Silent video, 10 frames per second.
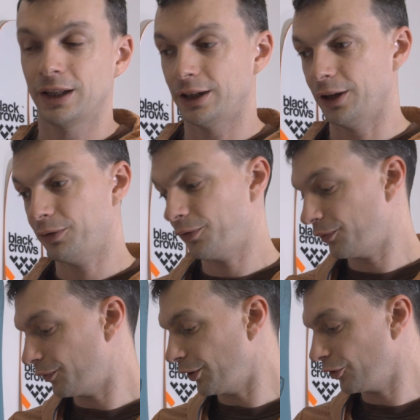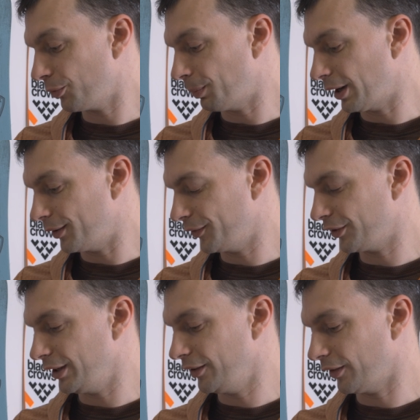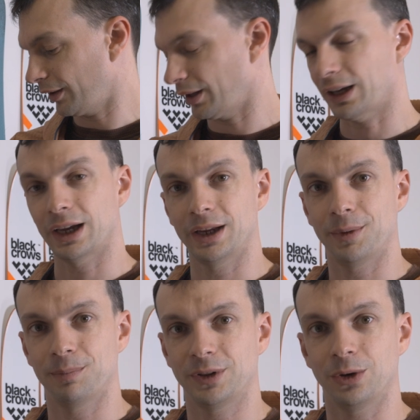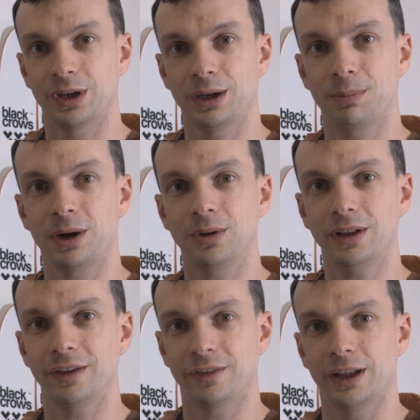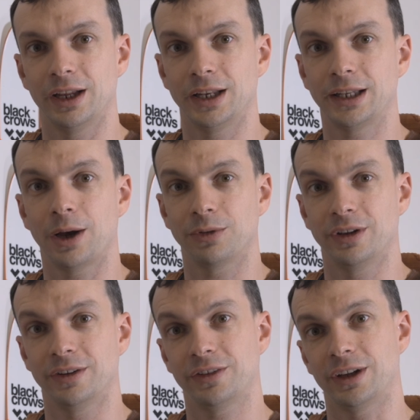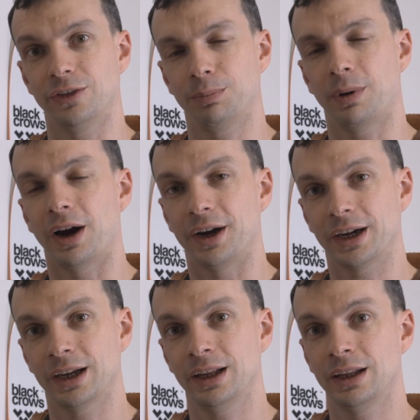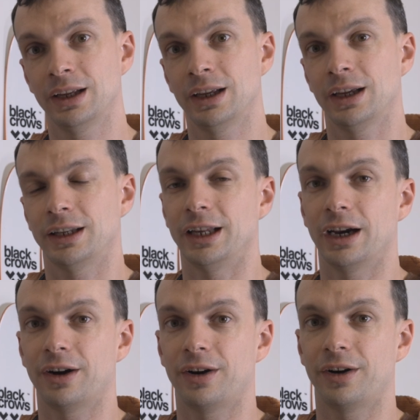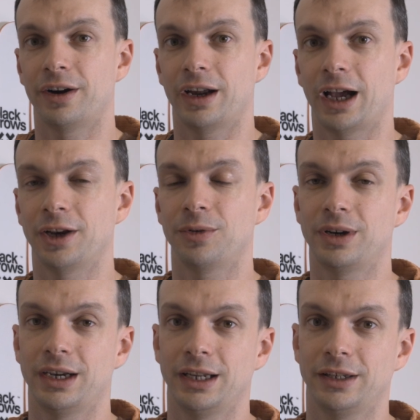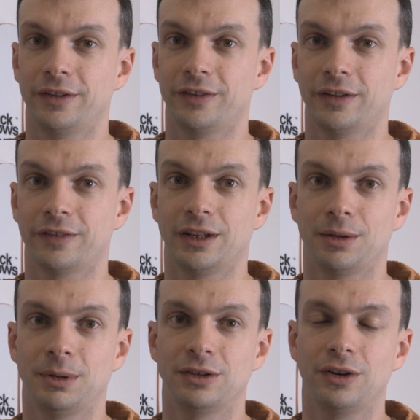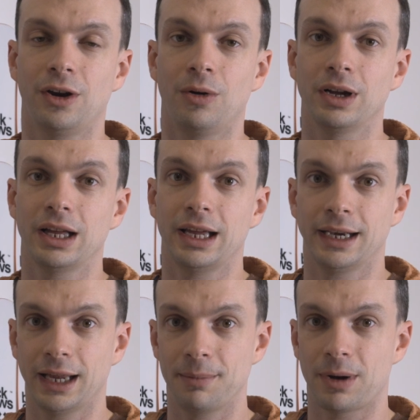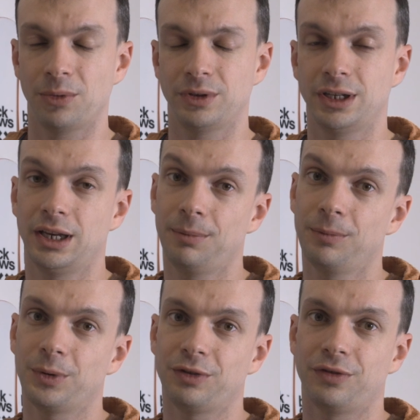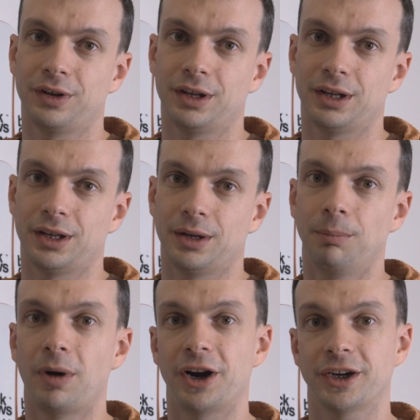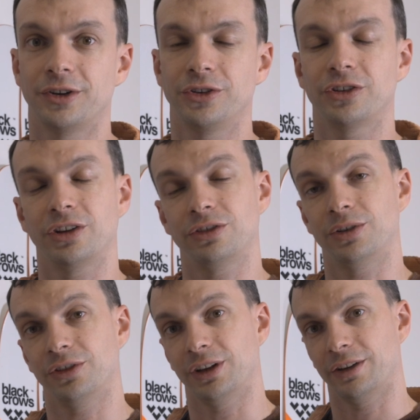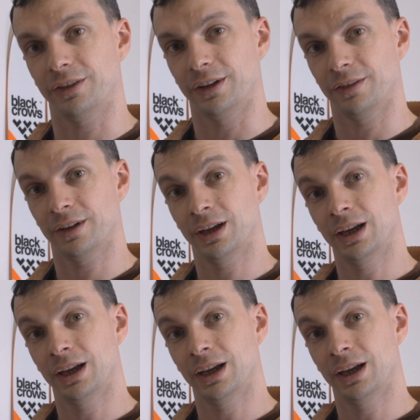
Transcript: The first pair of skis I'm talking about is the 1000 skis Parka. They are 186 cm long and I mounted them with marker Jester 16s.